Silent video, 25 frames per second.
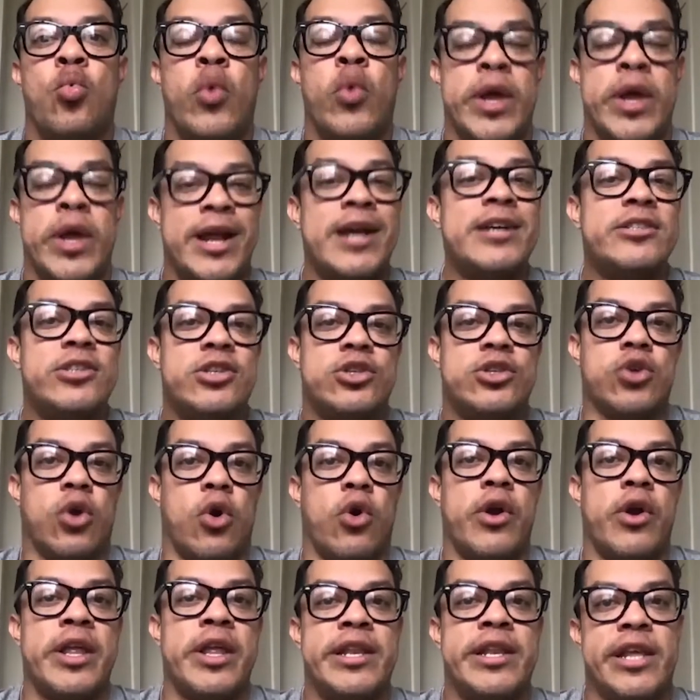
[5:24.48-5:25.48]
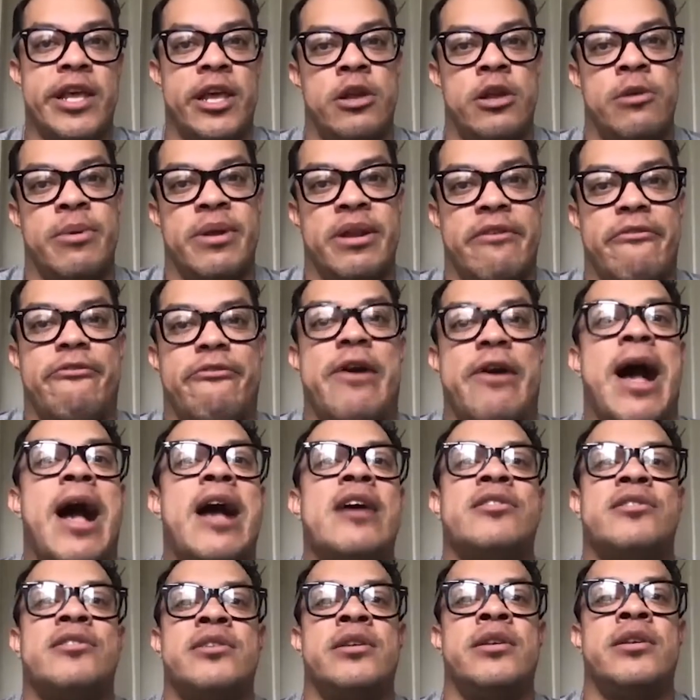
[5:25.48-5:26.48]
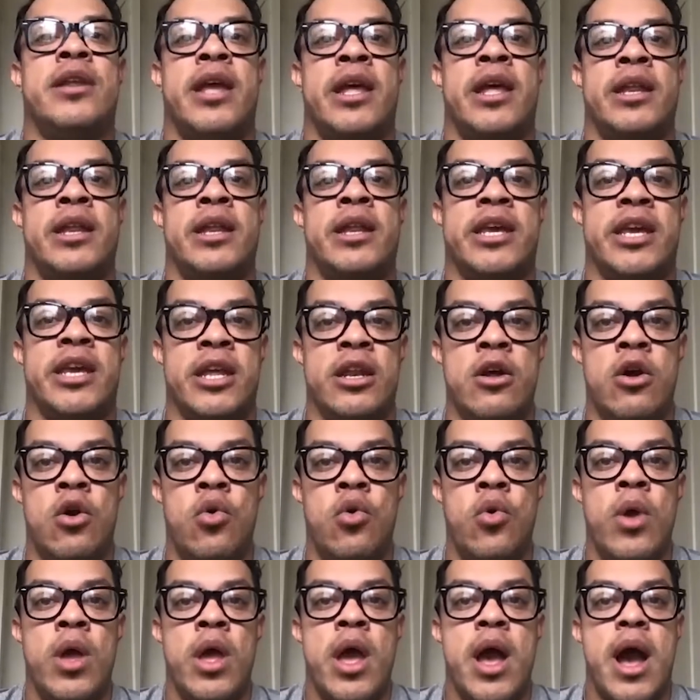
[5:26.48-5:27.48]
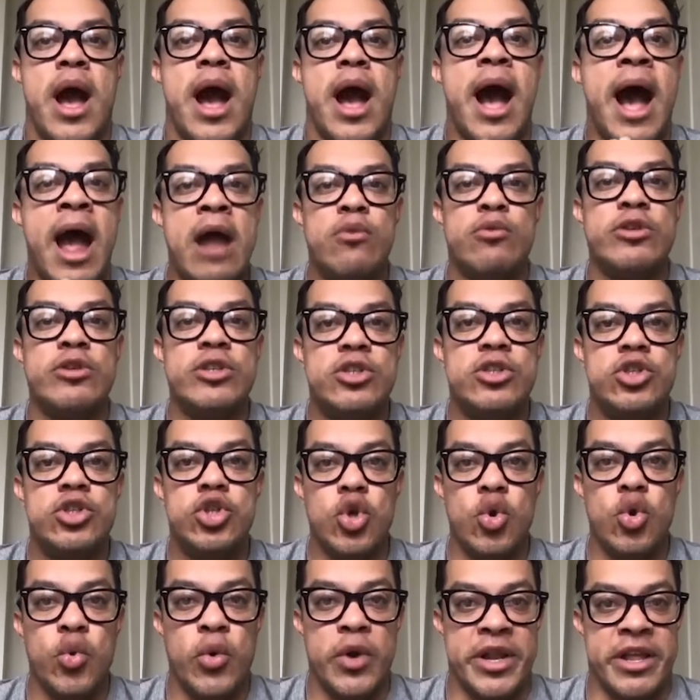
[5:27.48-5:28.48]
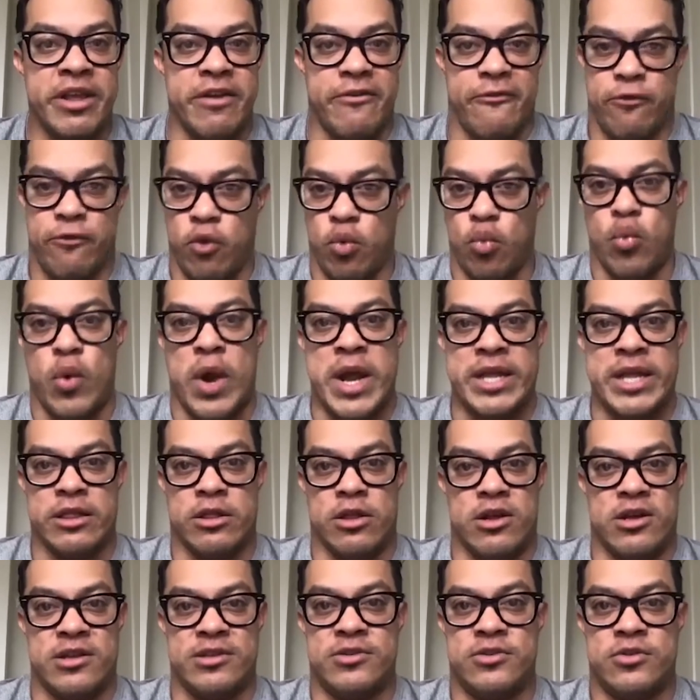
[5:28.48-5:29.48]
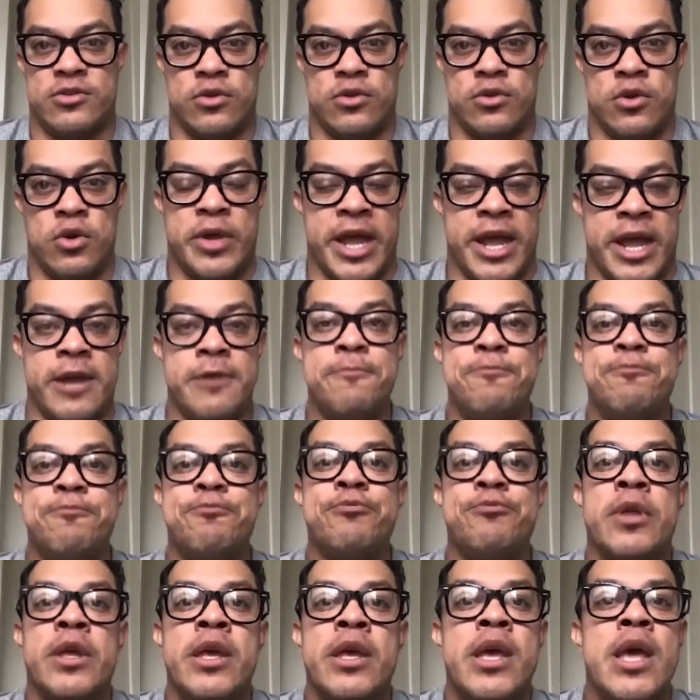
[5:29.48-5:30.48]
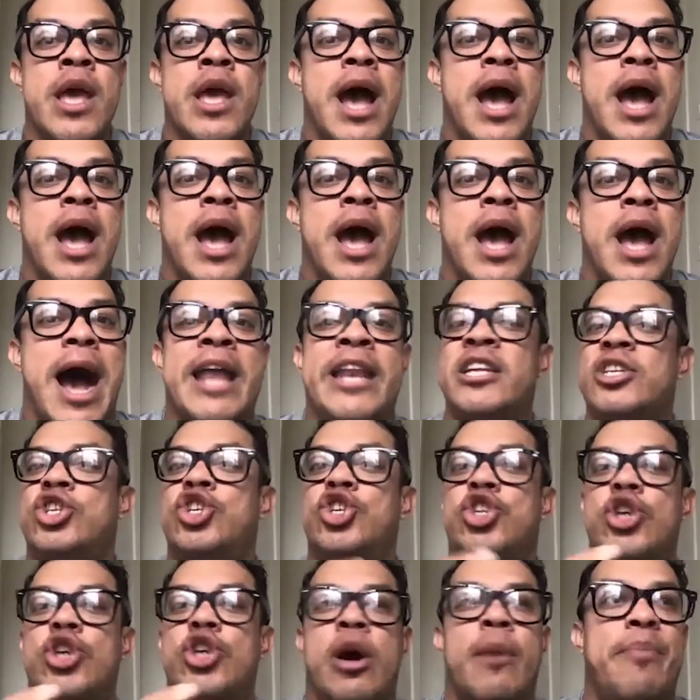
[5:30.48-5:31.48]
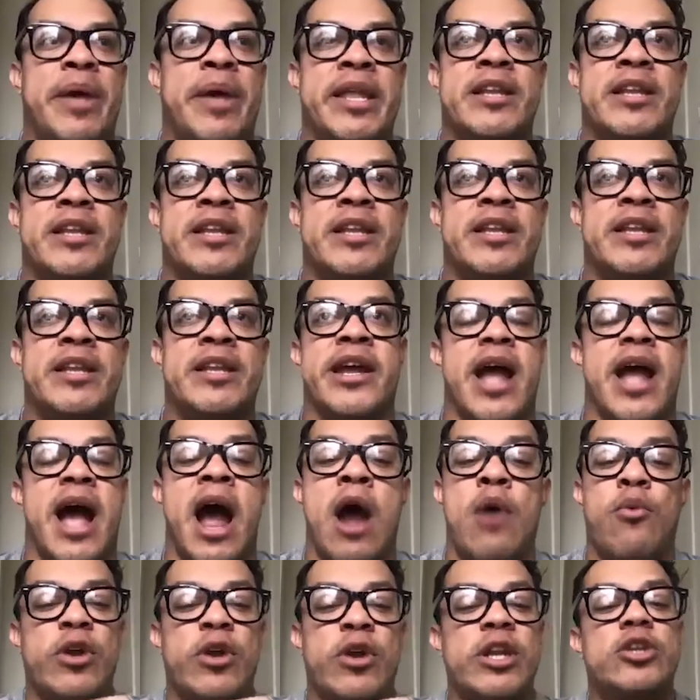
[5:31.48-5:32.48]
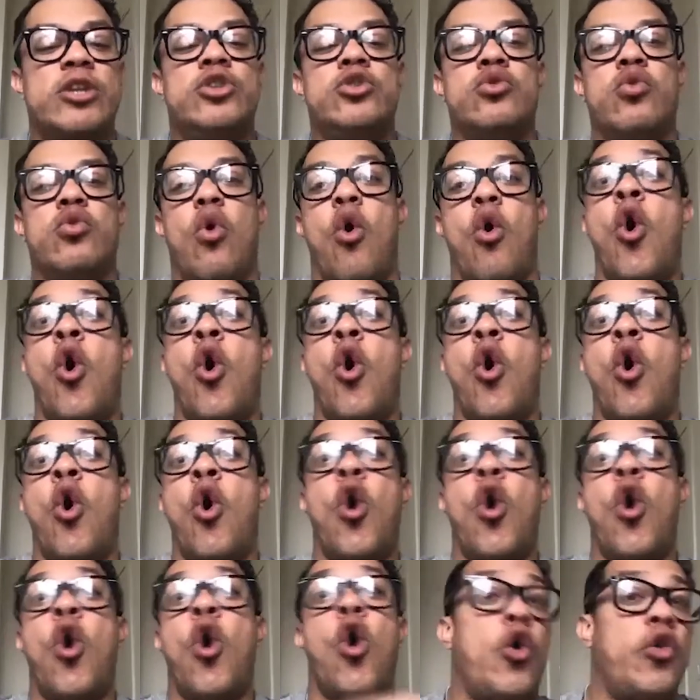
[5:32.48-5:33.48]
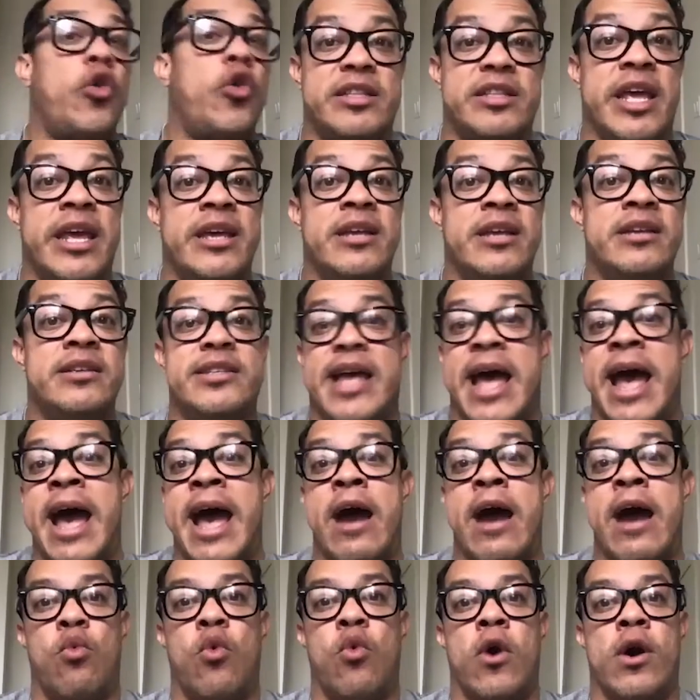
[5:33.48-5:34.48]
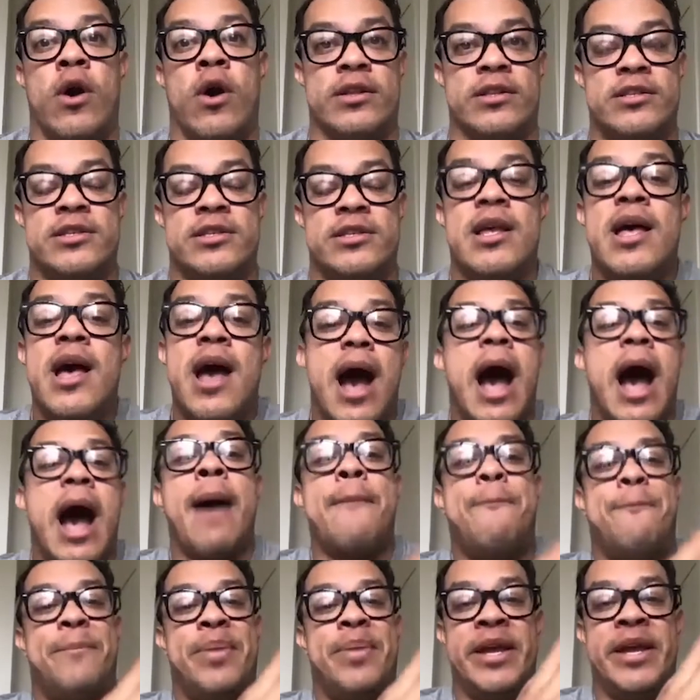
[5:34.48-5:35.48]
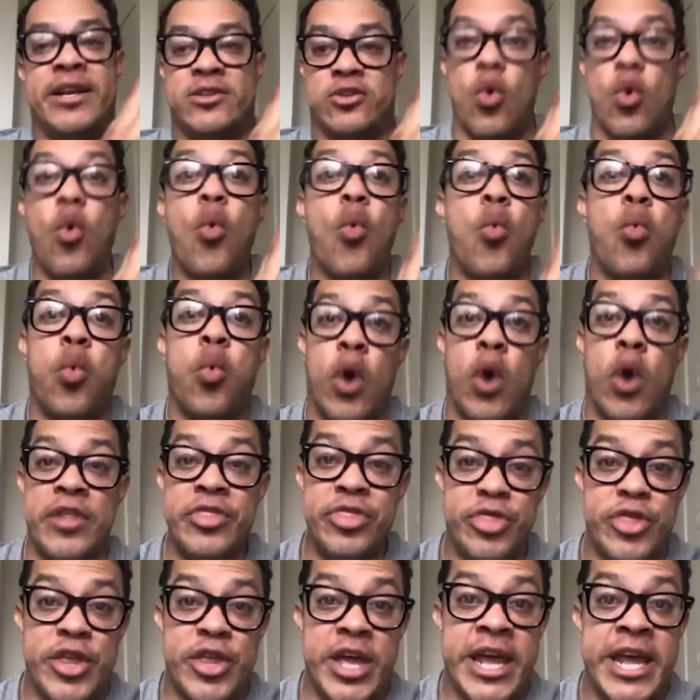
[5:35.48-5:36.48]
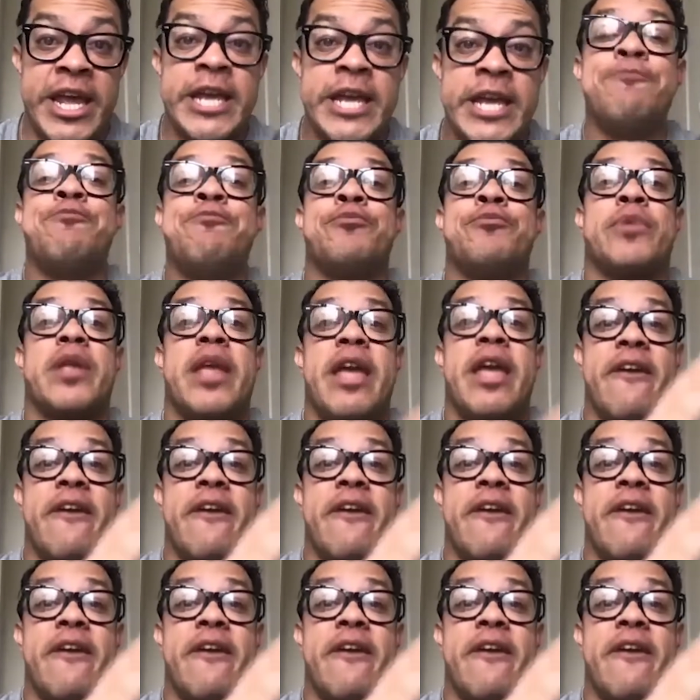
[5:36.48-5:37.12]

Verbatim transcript: when I started intermittent fasting and keto, I was doing it for weight loss. Okay. I didn't jump in and say, I want to do all these things at once. I picked one thing,